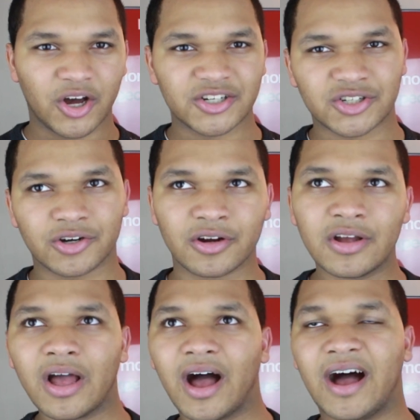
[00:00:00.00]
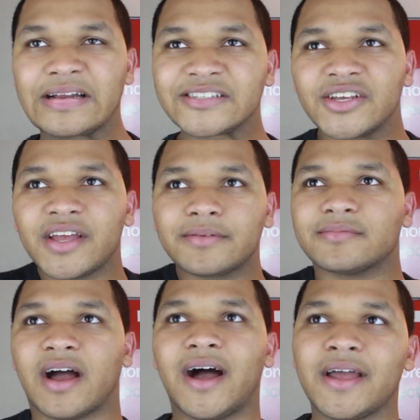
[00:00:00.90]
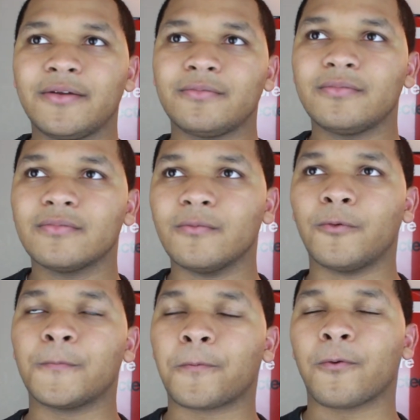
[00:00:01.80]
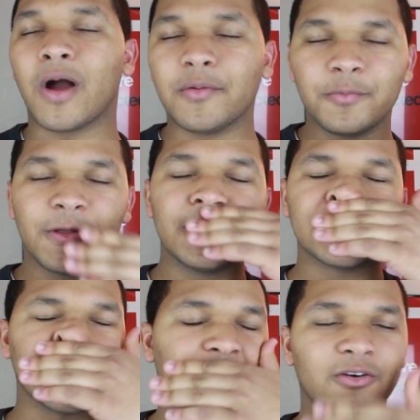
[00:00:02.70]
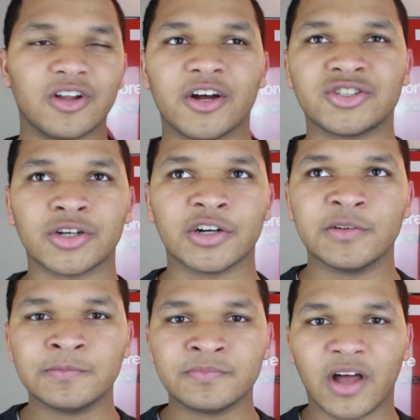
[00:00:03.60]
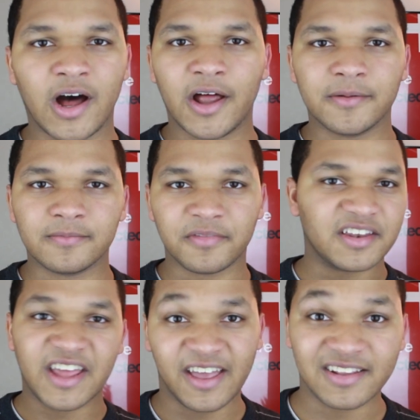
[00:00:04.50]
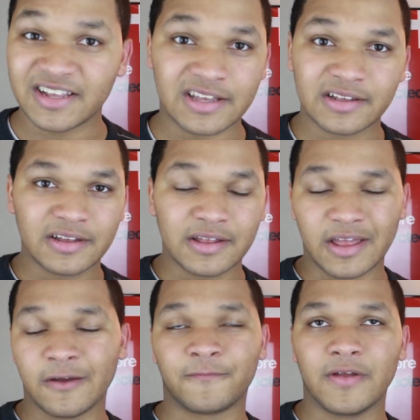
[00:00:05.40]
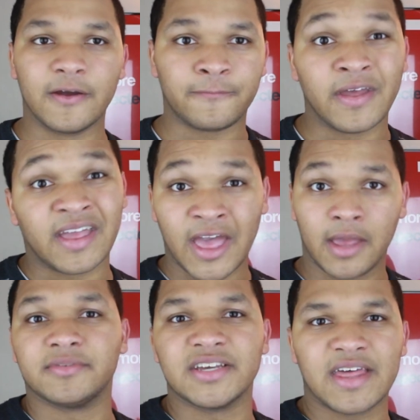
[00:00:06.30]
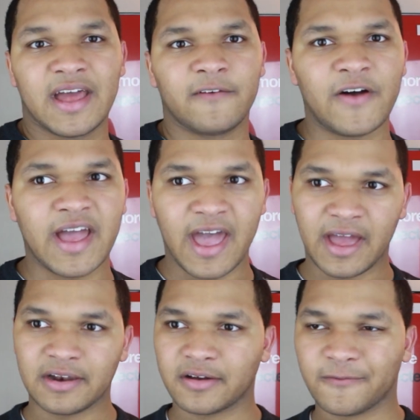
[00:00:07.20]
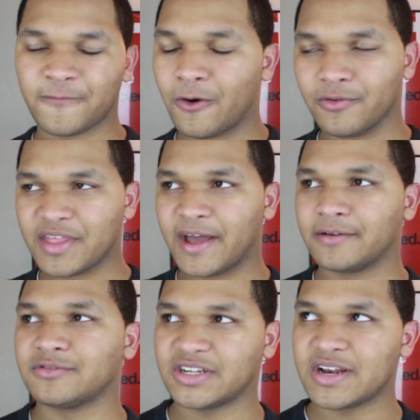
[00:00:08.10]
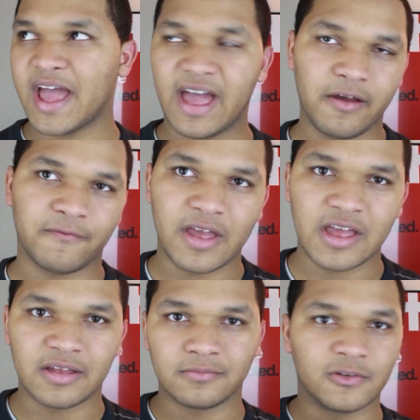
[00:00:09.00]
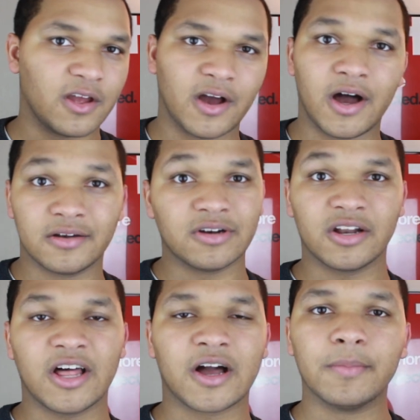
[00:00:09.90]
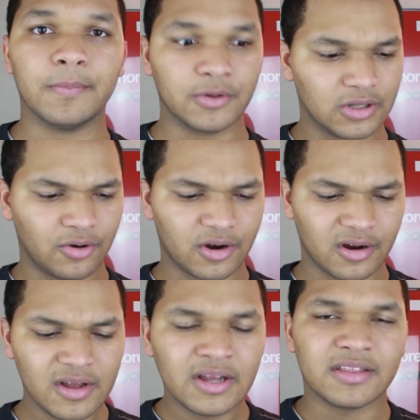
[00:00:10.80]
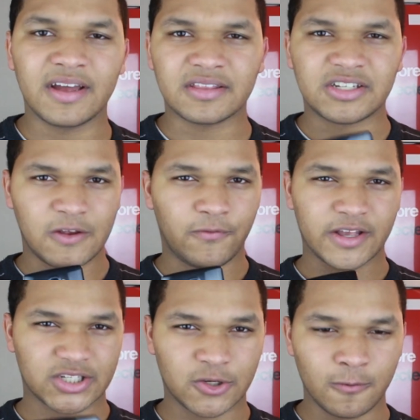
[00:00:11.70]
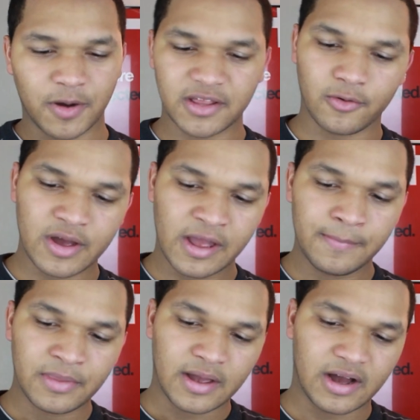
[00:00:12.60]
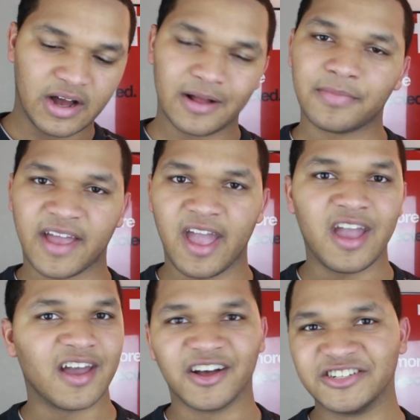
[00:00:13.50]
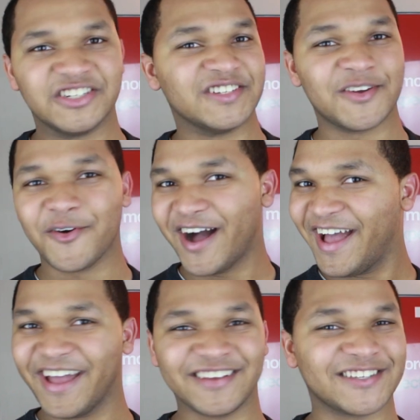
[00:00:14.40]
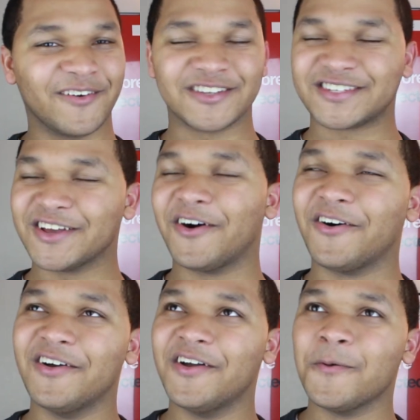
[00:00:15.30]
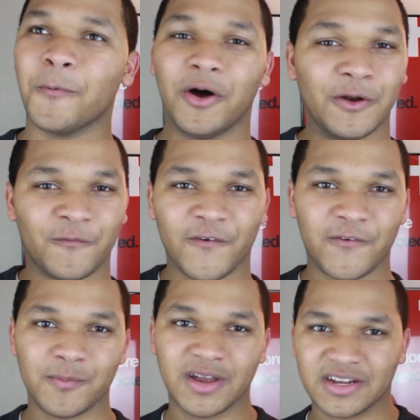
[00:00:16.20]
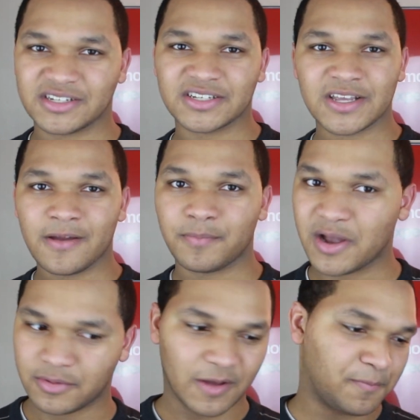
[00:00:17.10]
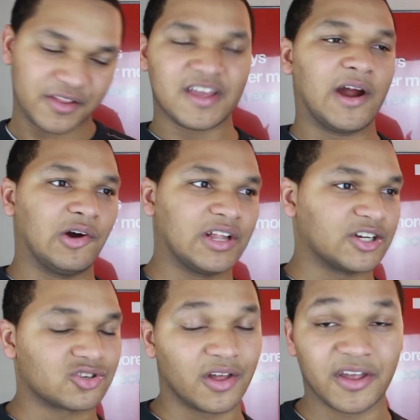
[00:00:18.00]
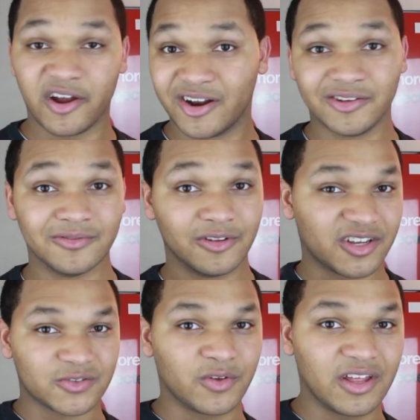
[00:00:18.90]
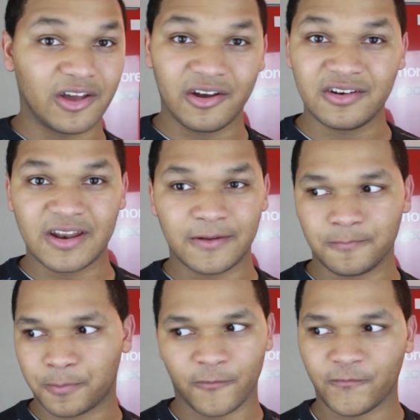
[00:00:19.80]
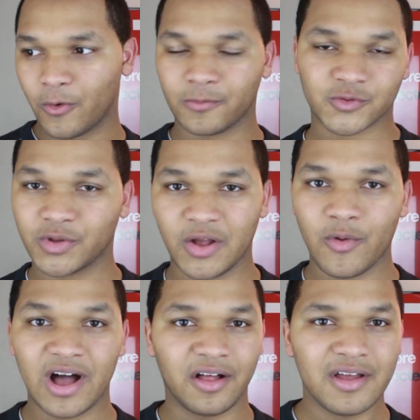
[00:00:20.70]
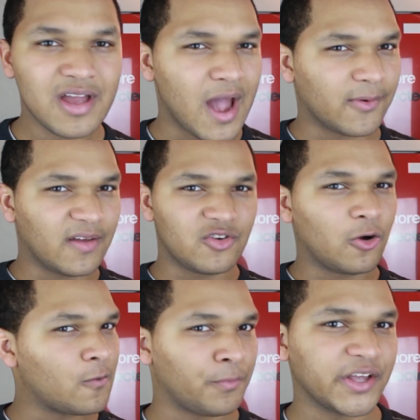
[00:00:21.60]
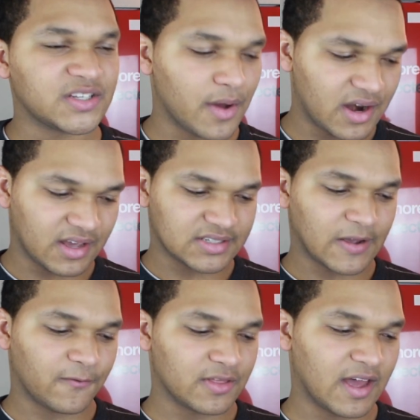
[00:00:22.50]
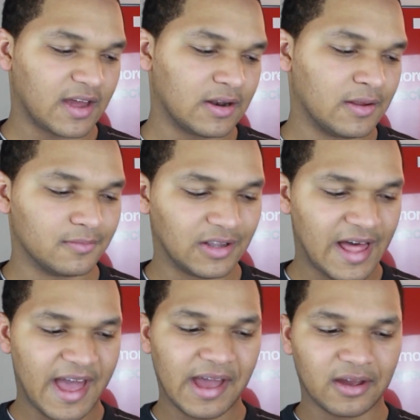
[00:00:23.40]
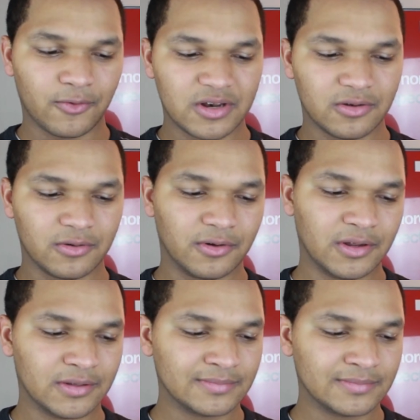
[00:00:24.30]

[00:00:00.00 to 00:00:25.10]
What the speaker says: launcher. Honestly, I would probably use the Aero launcher on the daily. If it came to that. If I had a phone that didn't have a unlockable bootloader, like the G Flex 2, by the way, I hate LG's UI, so it's so wonderful for me to just be able to put the Aero launcher on there, and it looks really good and it performs really well. I really have no complaints about it except for that lag when you